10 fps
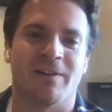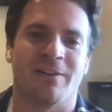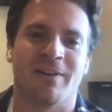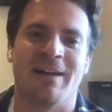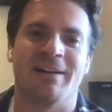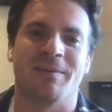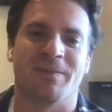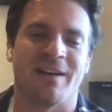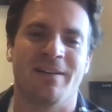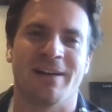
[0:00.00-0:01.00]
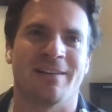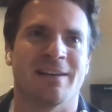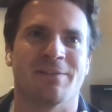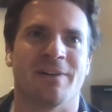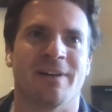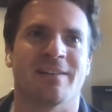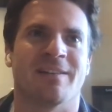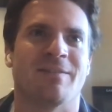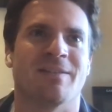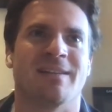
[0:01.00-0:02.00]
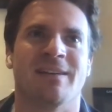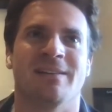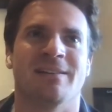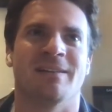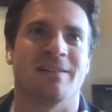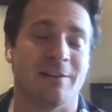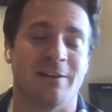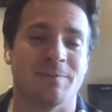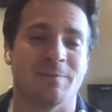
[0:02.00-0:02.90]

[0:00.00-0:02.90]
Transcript: So it ended up selling, I think, for like 17 Ethereum,